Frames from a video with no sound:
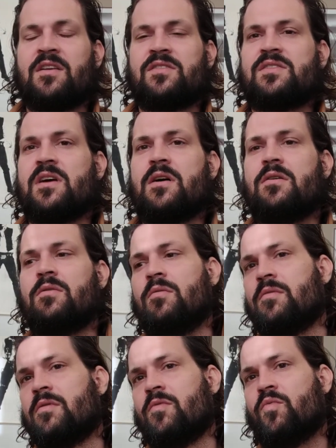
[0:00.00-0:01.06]
So
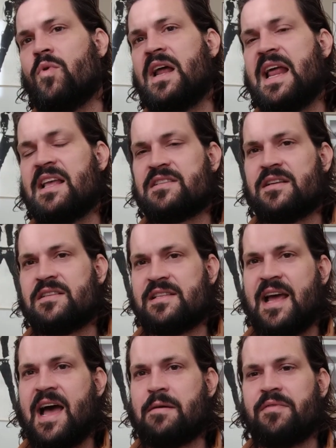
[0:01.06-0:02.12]
what starts
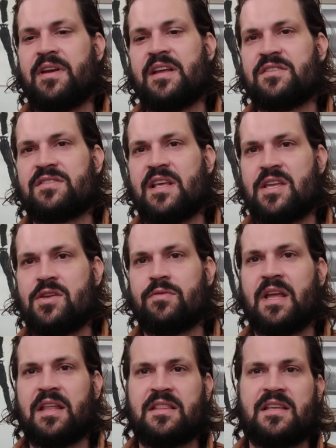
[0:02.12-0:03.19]
to happen is that you
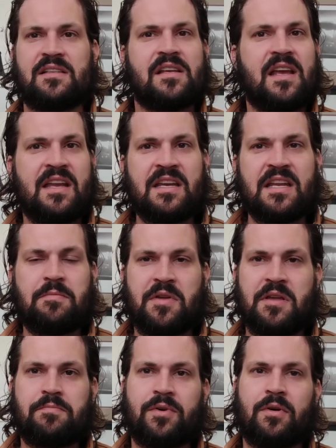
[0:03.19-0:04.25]
get these indie
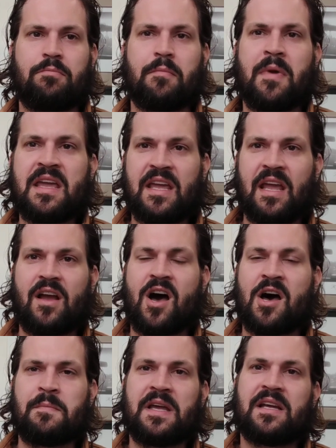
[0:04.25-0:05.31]
people making
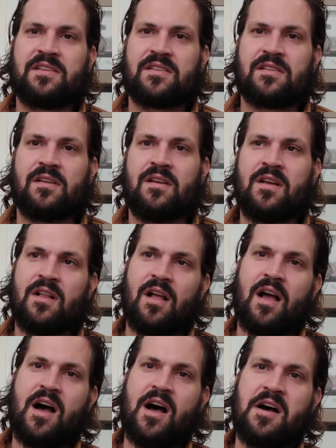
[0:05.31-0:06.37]
comics,
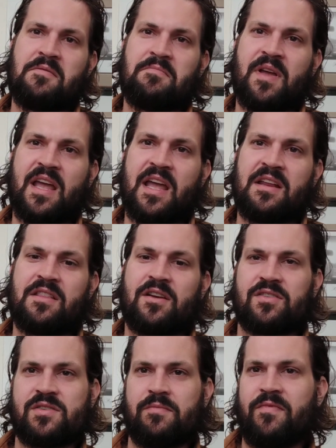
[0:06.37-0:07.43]
and
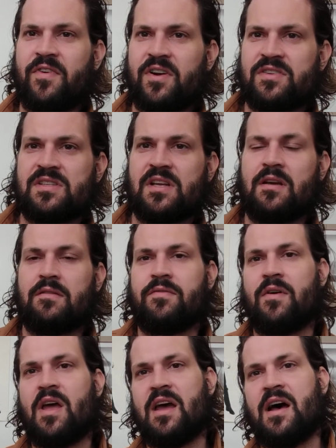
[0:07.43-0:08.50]
they're subversive.
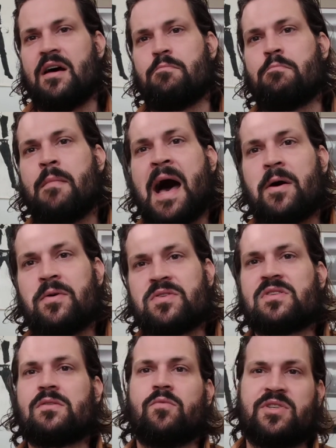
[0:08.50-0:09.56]

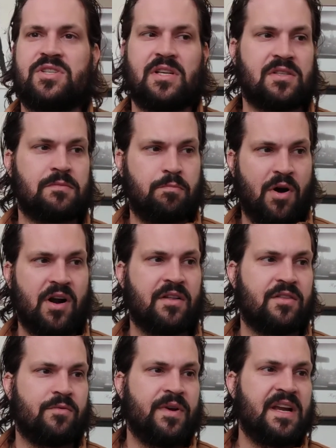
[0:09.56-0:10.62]
Mouse, which is part
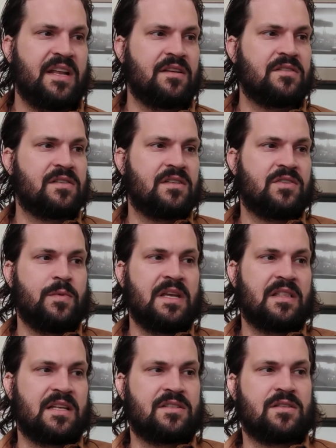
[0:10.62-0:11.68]
of the readings this
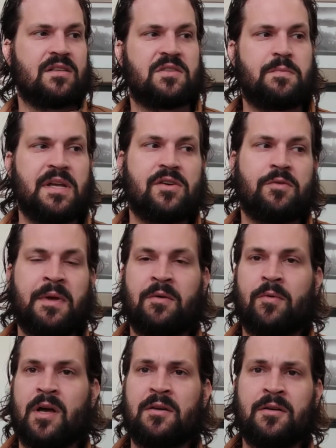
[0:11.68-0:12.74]
week, that's the Spiegelman
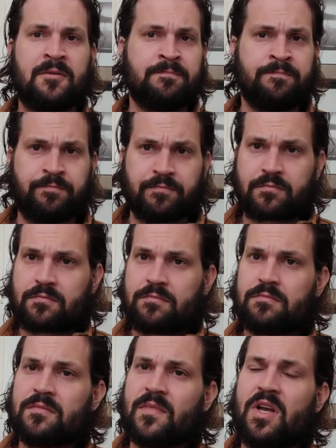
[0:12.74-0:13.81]
one,
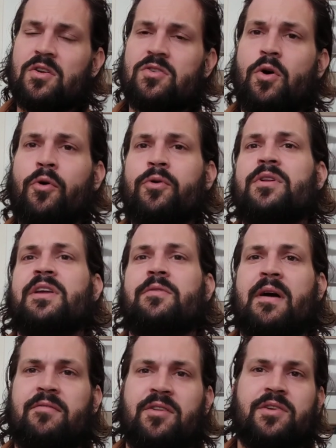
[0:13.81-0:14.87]
totally
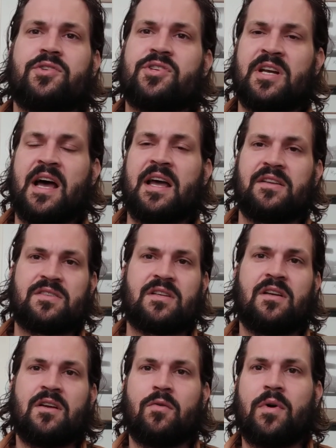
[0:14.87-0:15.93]
revolutionized
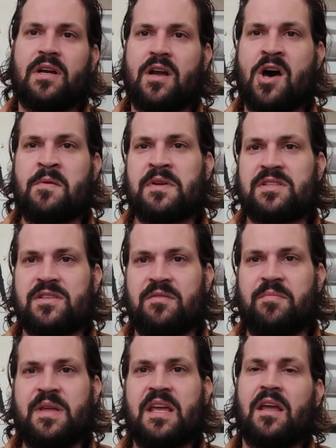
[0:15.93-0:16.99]
what comics
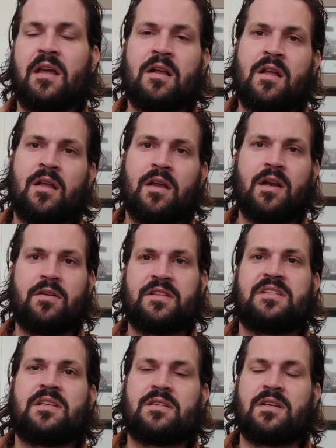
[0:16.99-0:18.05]
could be.
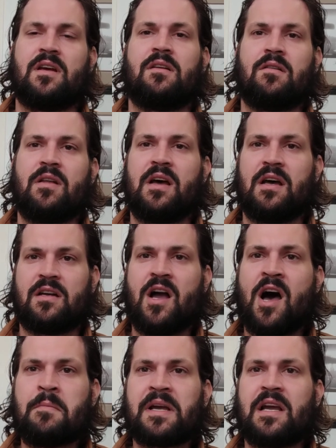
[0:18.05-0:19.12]
This is a
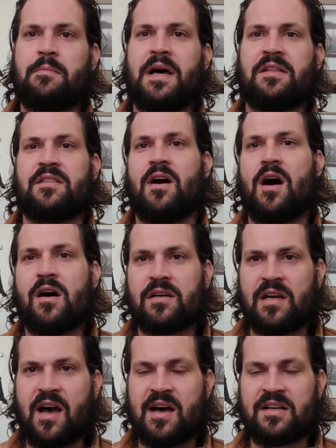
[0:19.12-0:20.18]
comic about the
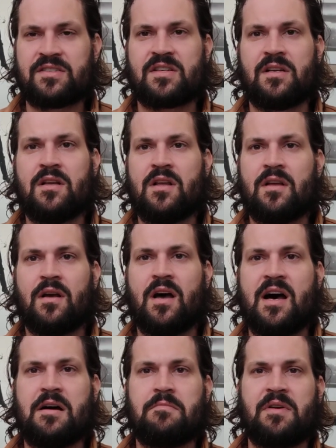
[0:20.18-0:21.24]
Holocaust,
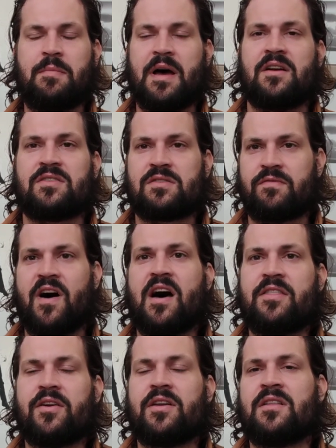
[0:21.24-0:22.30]
about his
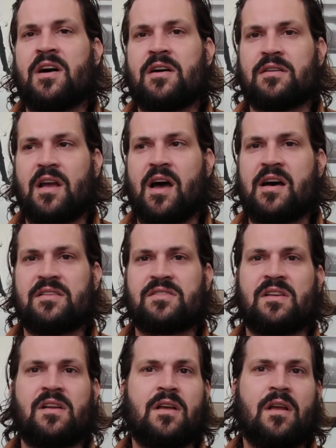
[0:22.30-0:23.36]
father in the
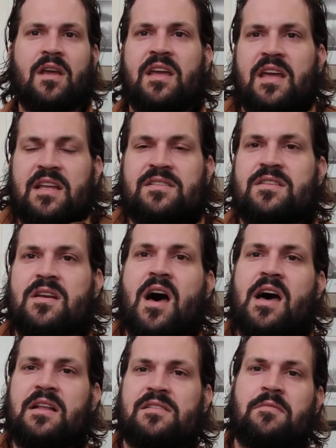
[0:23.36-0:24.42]
Holocaust. It's
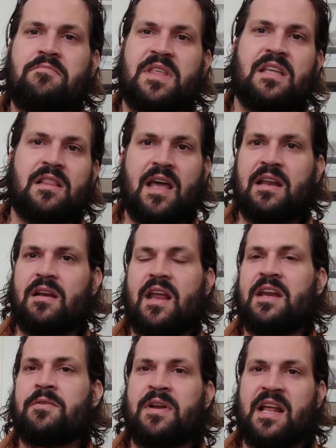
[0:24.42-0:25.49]
not something that
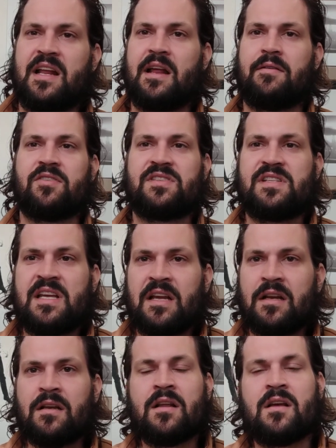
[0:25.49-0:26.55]
anyone had ever
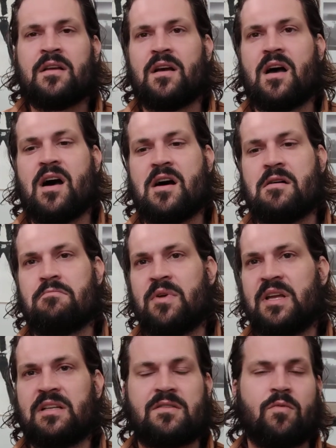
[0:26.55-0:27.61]
seen.
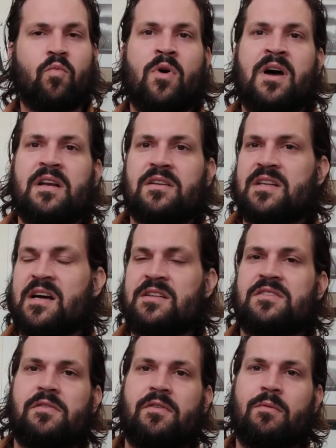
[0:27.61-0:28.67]
It won
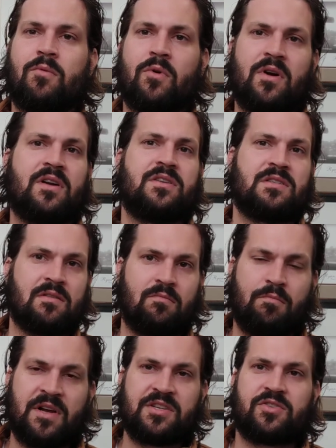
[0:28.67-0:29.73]
tons of awards,
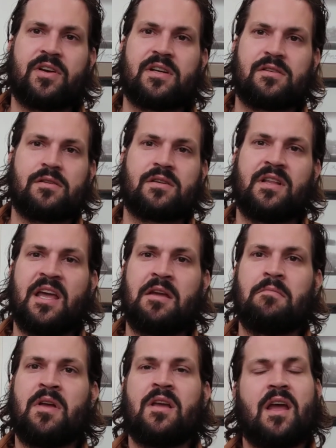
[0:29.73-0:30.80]
much critical
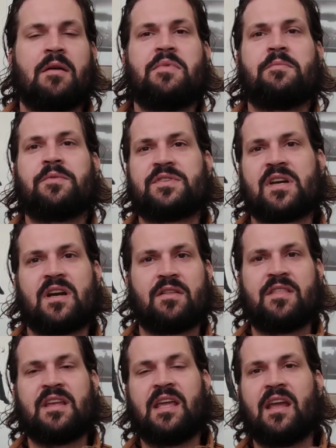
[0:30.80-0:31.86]
acclaim, and people started
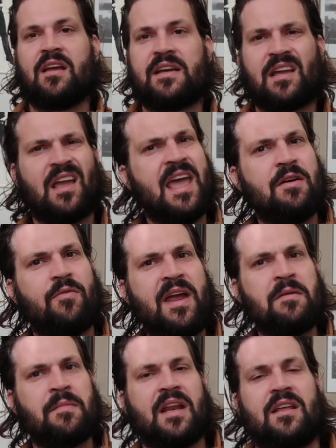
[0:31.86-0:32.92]
thinking like, hey,
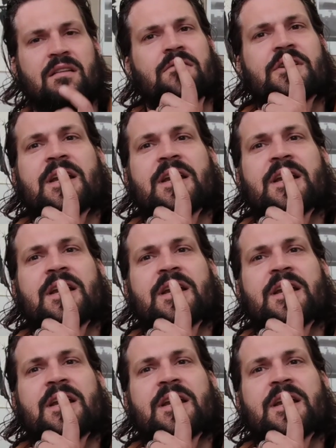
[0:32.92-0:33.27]
wait a minute,